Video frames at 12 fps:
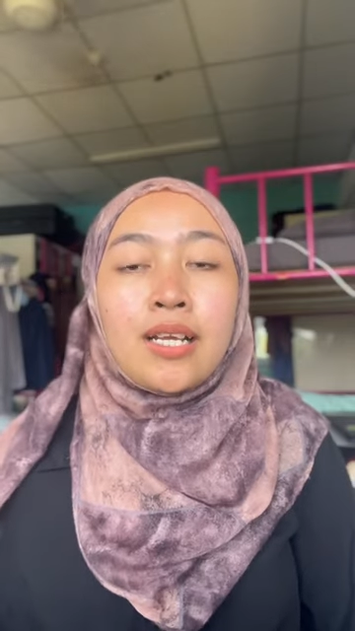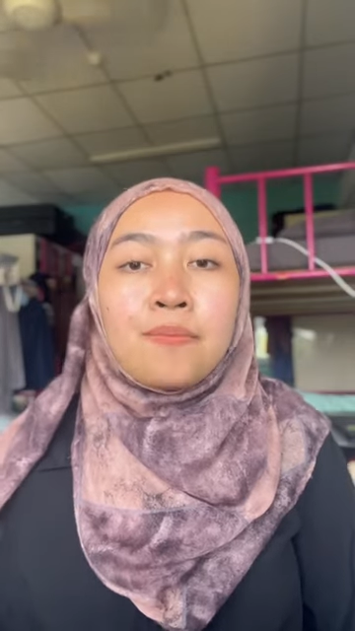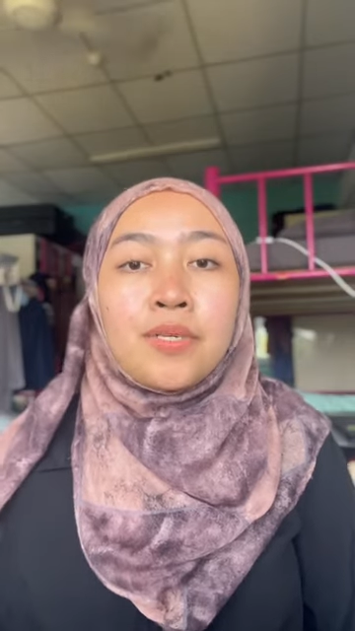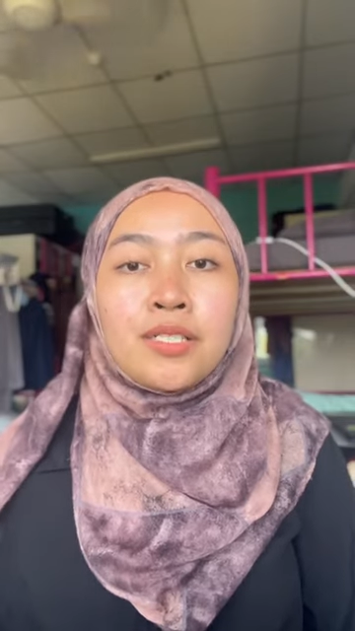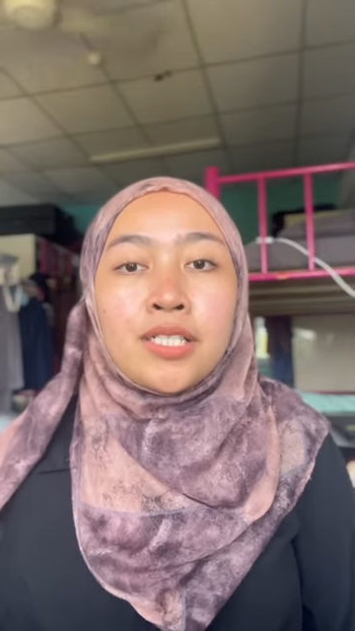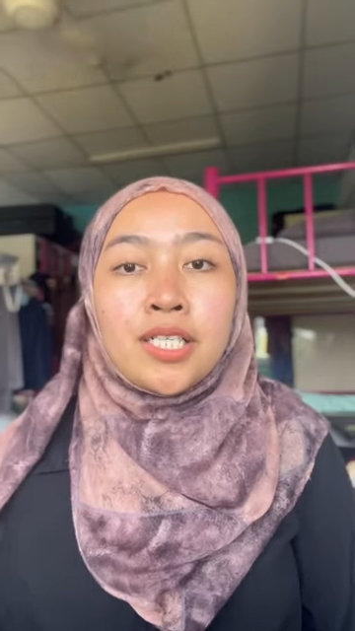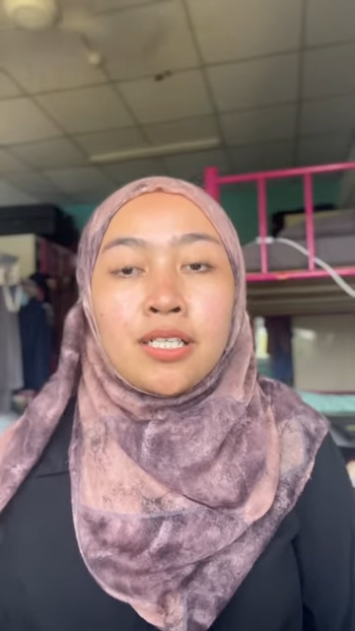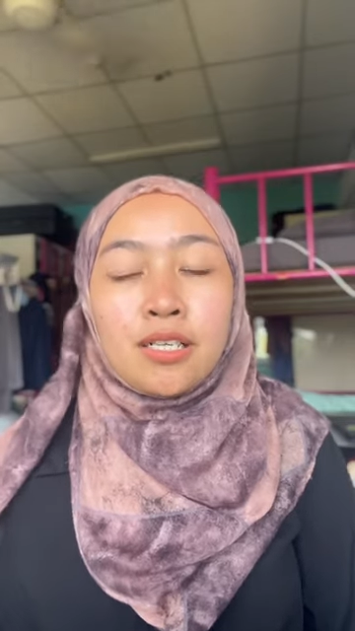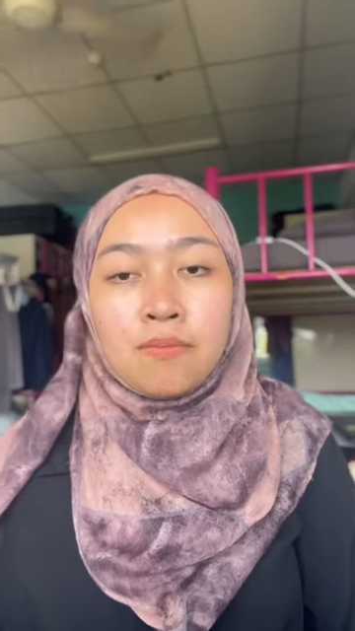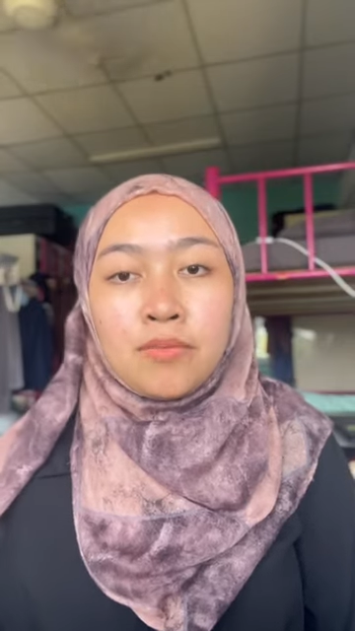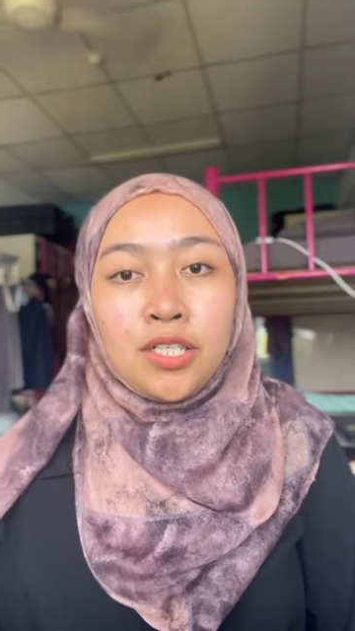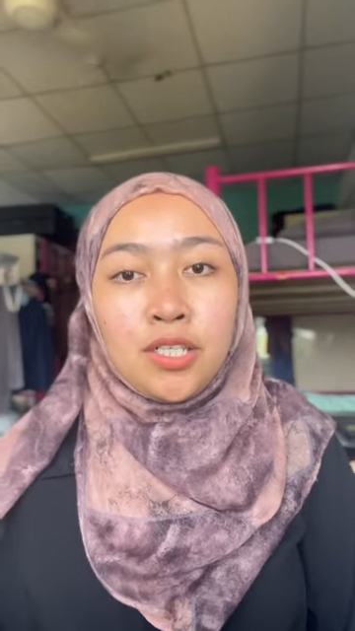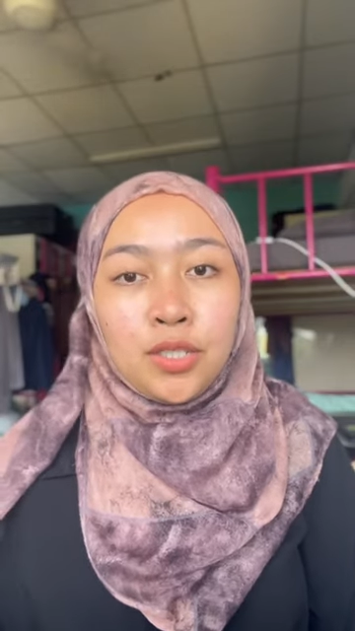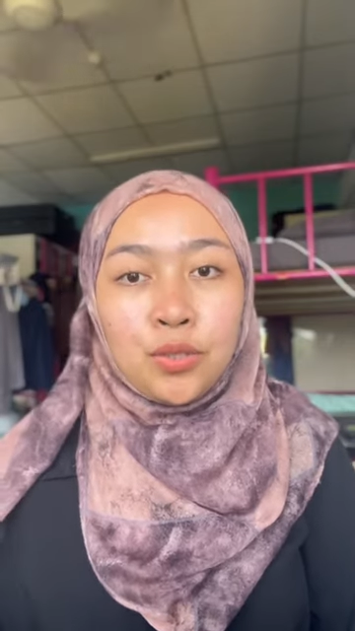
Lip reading: Matric number